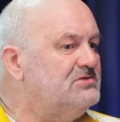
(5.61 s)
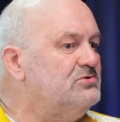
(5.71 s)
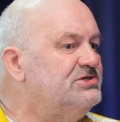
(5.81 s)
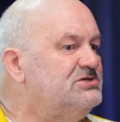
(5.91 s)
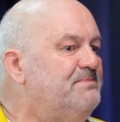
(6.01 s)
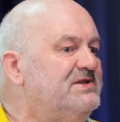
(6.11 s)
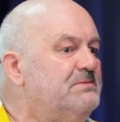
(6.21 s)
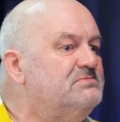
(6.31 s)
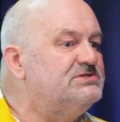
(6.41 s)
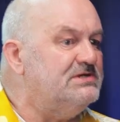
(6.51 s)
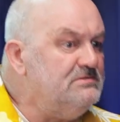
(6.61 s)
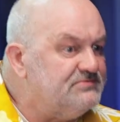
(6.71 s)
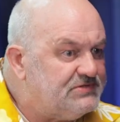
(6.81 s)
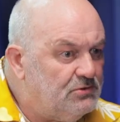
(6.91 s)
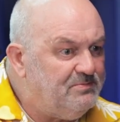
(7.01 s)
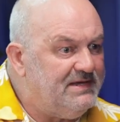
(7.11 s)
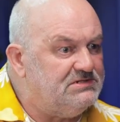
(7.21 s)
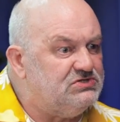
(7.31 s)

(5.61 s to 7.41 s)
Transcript: Technologies by themselves don't make